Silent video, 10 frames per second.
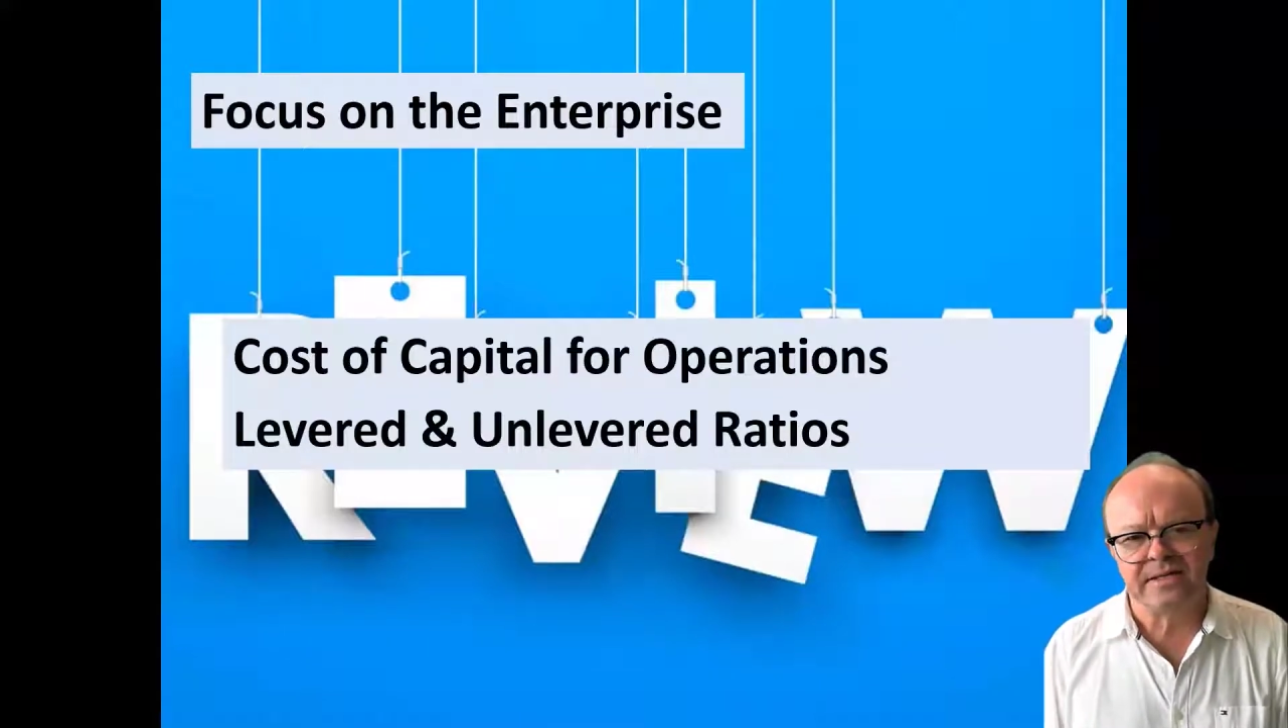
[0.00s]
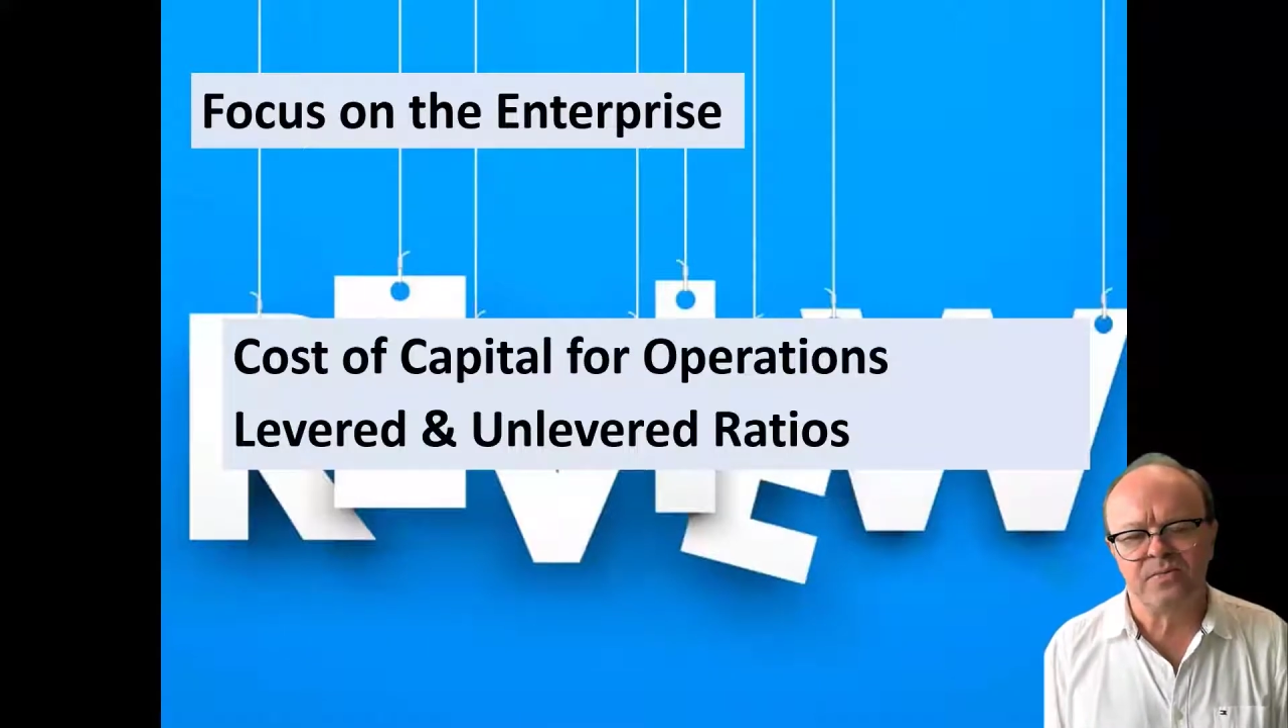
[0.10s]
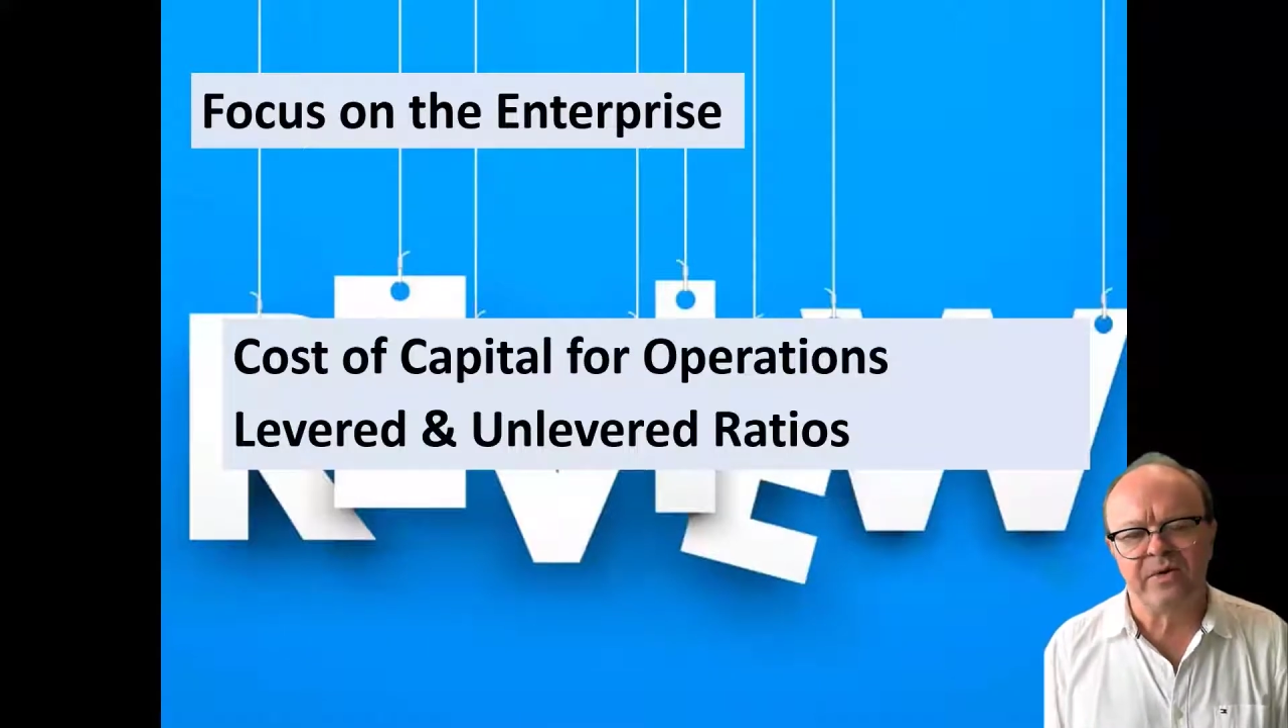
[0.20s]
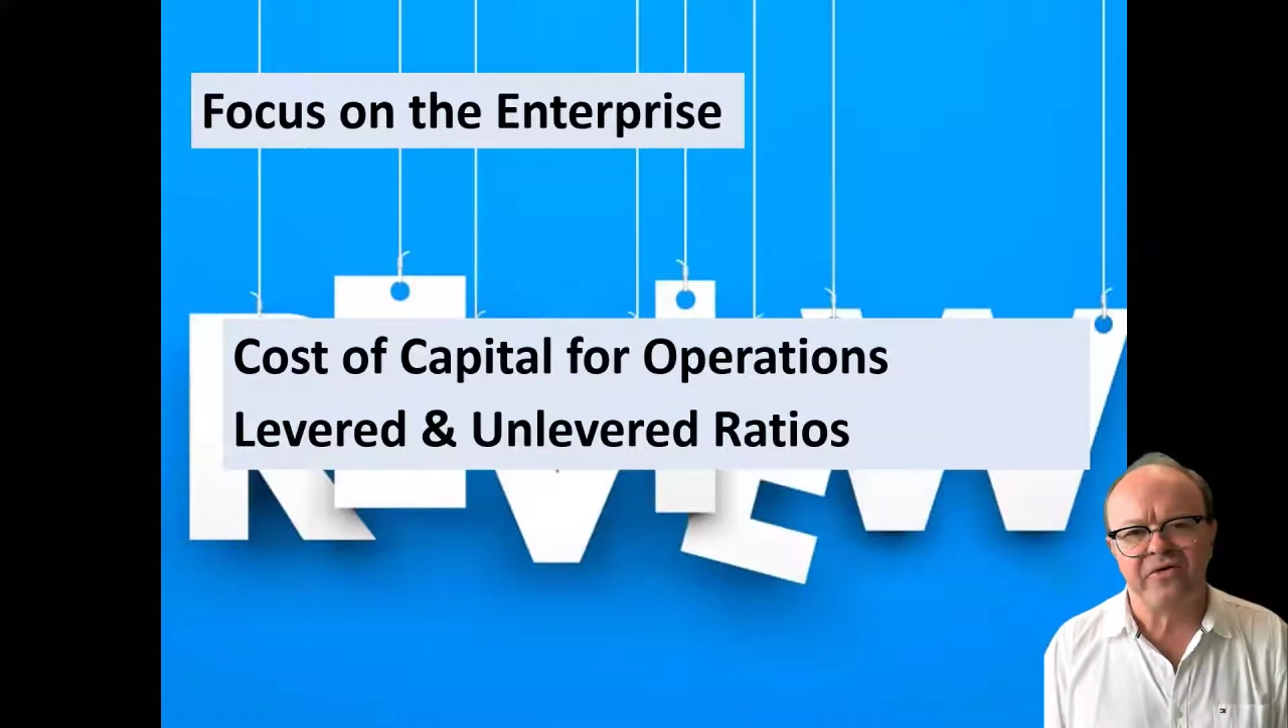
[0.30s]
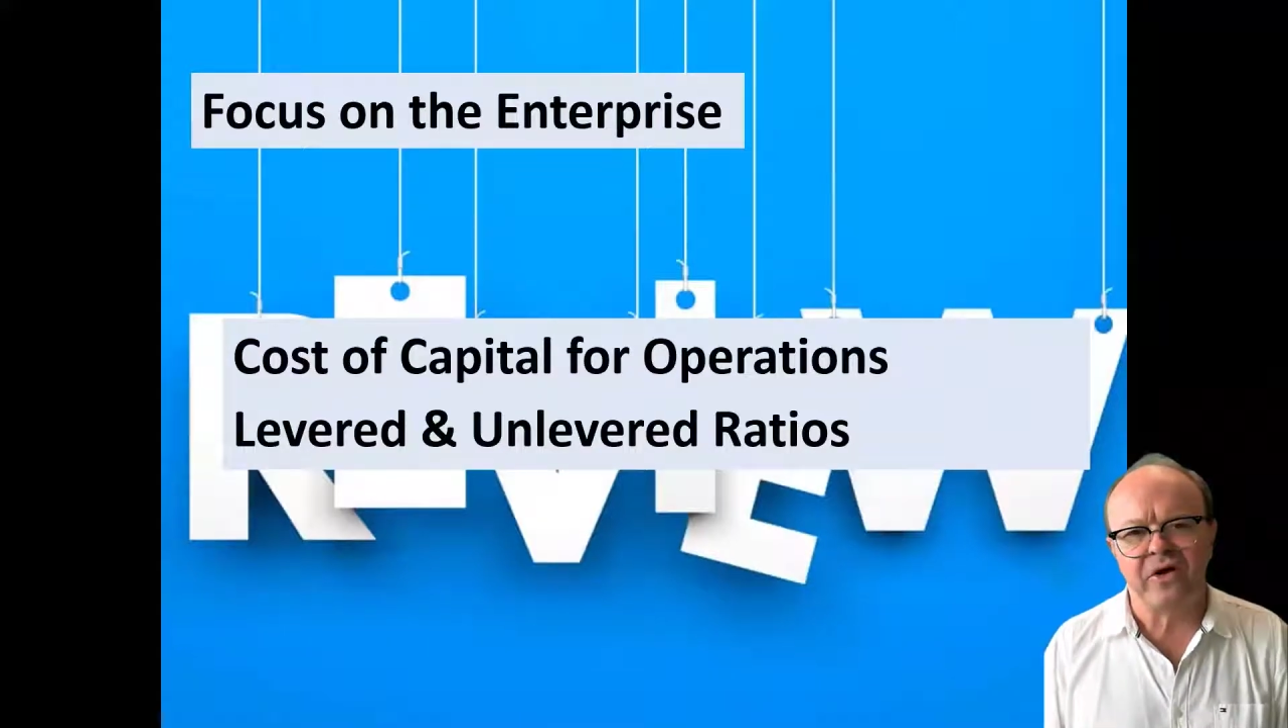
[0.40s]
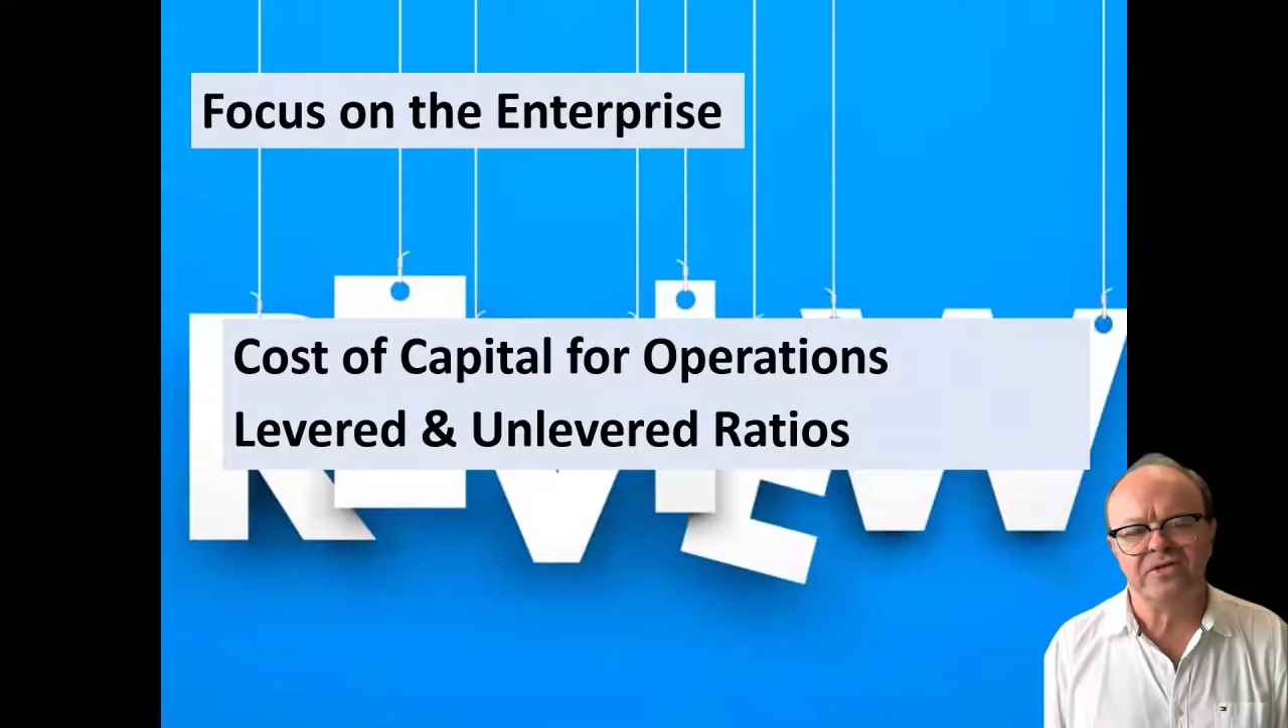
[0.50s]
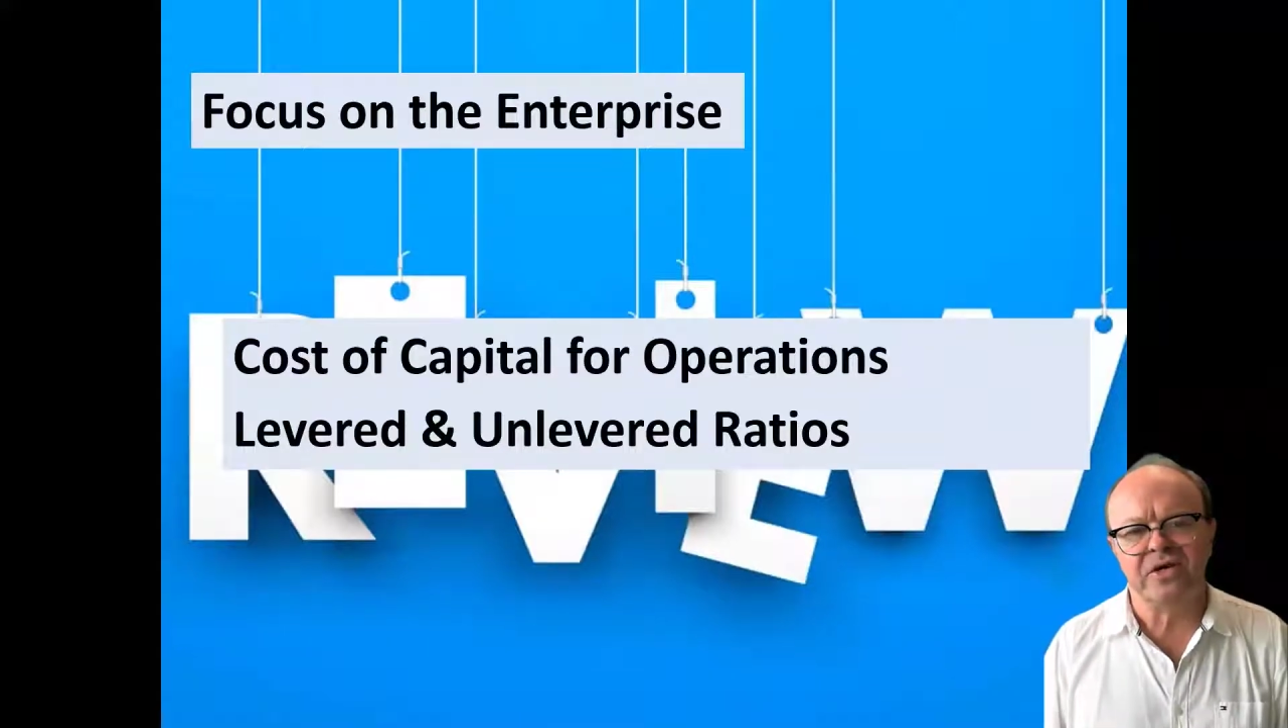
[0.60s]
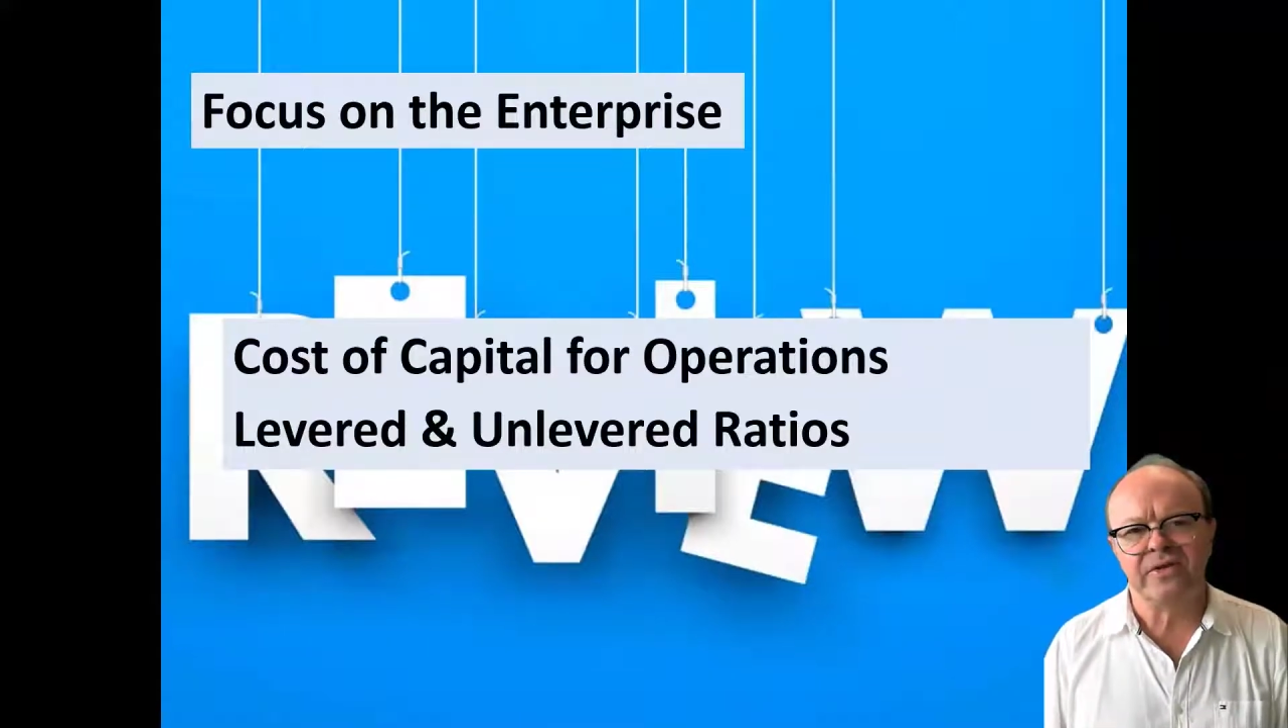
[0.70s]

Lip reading: as we focus on